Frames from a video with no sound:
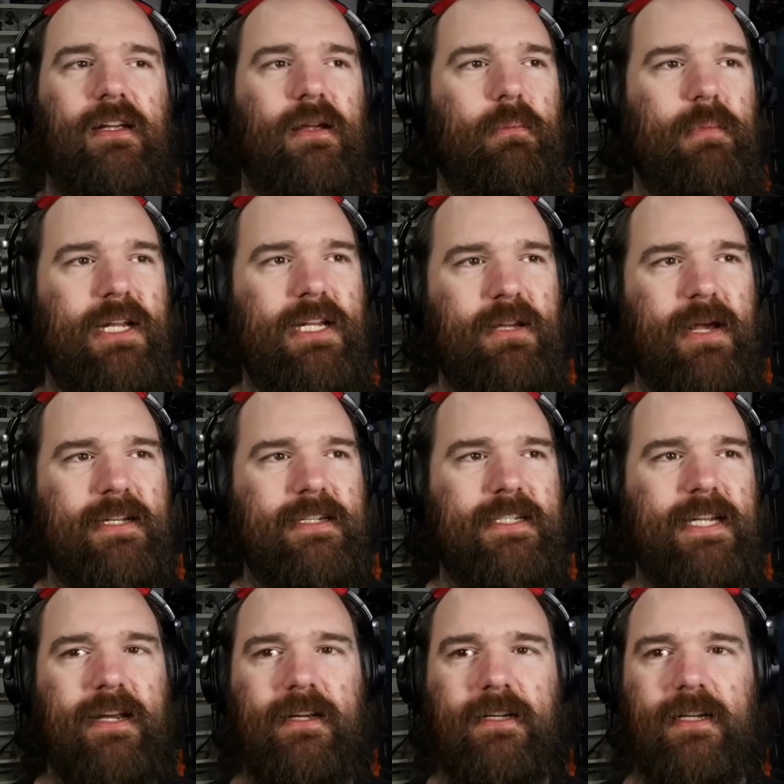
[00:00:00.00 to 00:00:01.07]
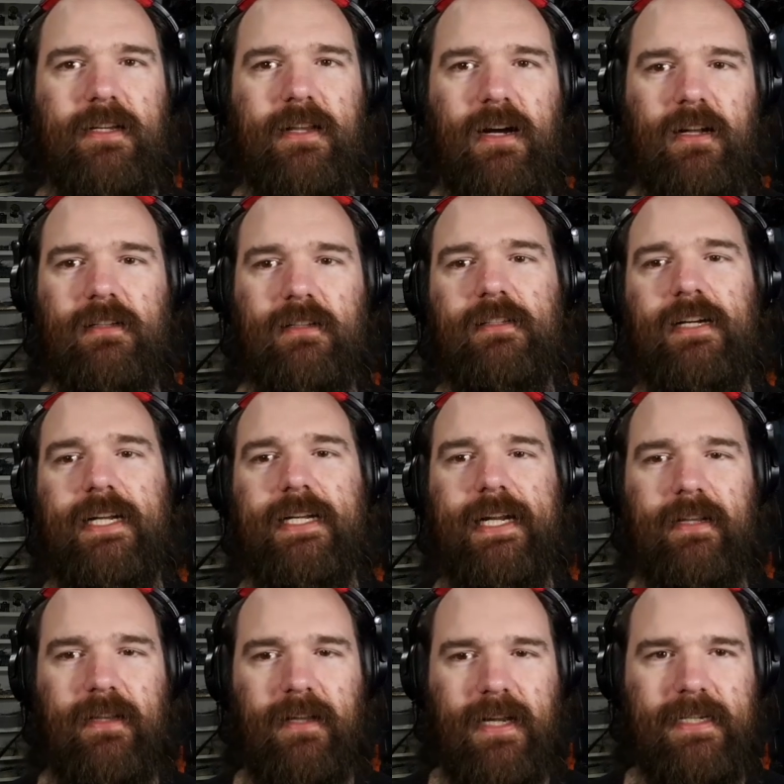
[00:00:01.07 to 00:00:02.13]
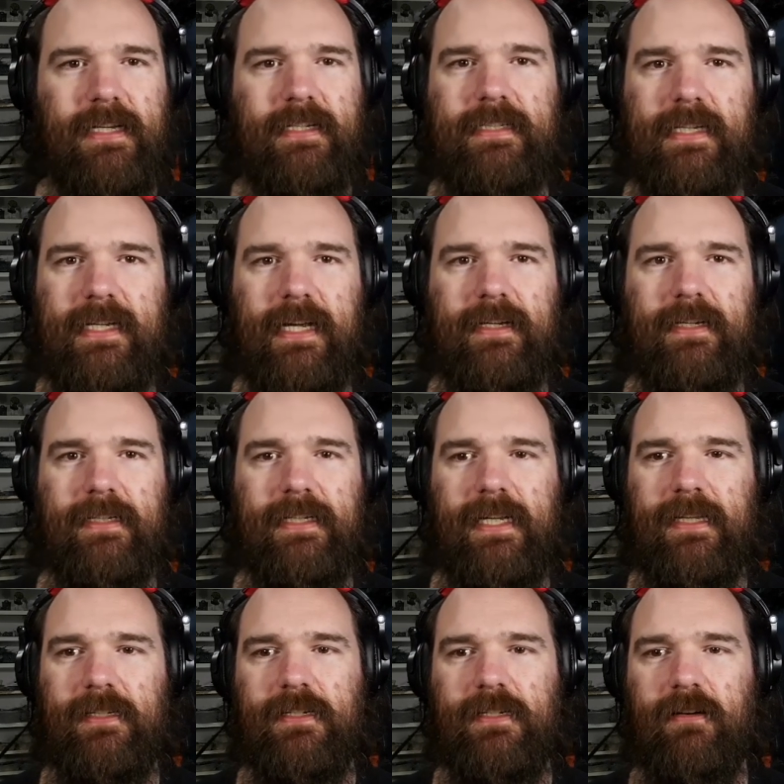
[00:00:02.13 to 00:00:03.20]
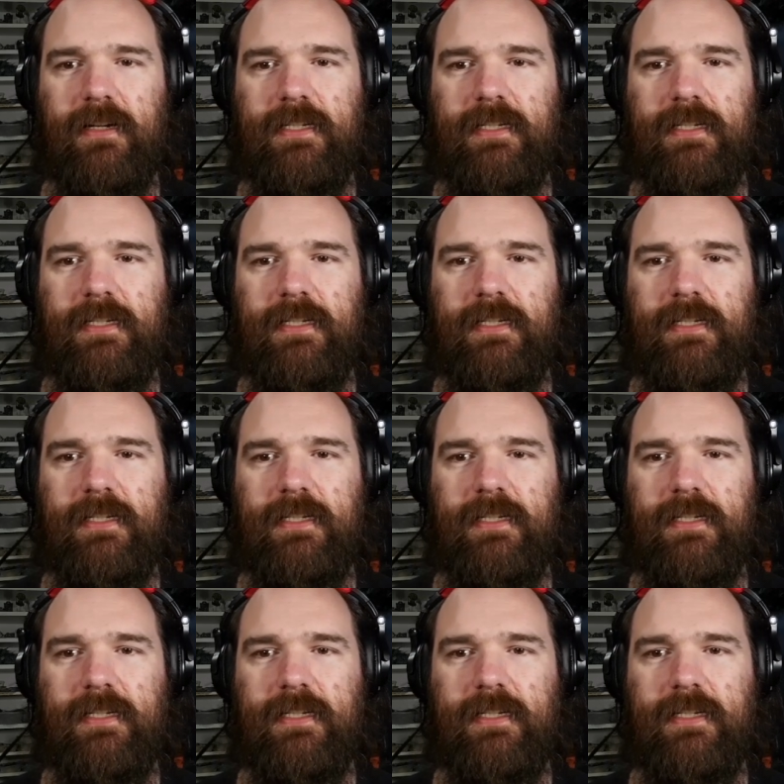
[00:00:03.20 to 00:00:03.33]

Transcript: medium anti-tank gun in the hull and a light anti-tank gun in the turret,